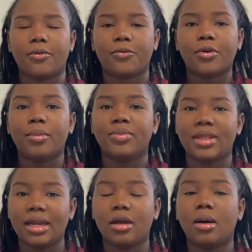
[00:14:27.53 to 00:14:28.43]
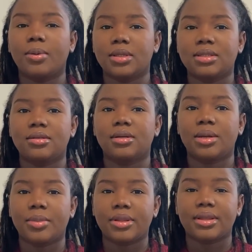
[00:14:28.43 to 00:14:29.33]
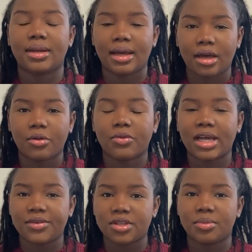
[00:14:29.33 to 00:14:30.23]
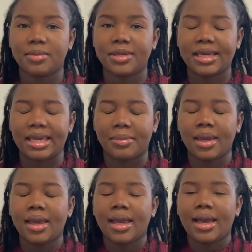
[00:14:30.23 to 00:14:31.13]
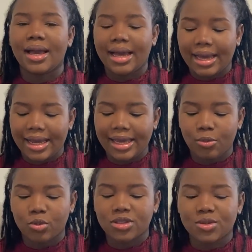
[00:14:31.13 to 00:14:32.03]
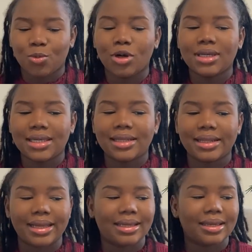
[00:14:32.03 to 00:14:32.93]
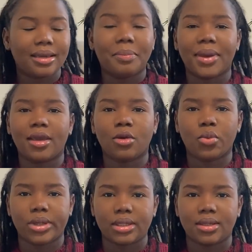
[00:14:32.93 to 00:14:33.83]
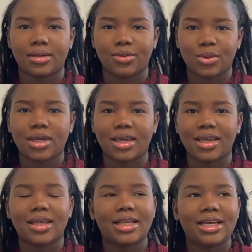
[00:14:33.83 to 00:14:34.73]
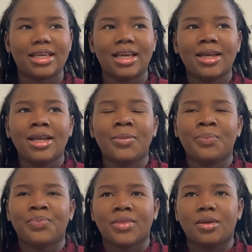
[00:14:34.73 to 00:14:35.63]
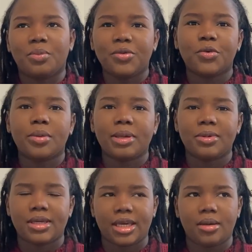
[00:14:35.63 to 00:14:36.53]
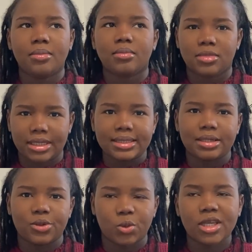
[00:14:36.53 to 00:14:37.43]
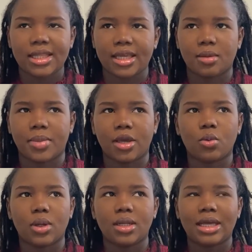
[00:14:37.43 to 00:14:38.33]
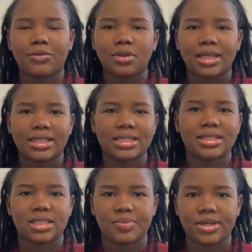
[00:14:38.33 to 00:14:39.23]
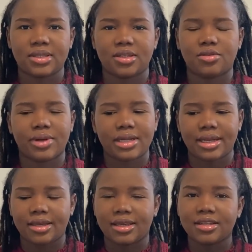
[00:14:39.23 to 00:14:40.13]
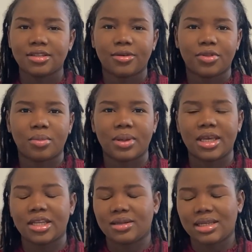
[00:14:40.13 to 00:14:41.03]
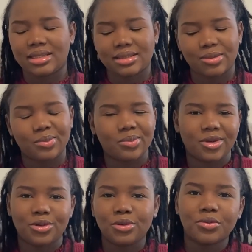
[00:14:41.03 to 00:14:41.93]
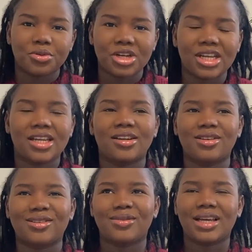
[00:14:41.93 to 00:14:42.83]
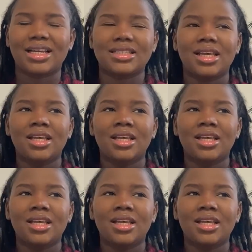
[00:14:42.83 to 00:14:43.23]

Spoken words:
from then up until a month and a half after baby came, I was walking like a penguin, okay? Like, before baby came, yes, I was walking like a penguin. I feel like that's expected, right? Like, getting off the bed takes some maneuvering and all of that.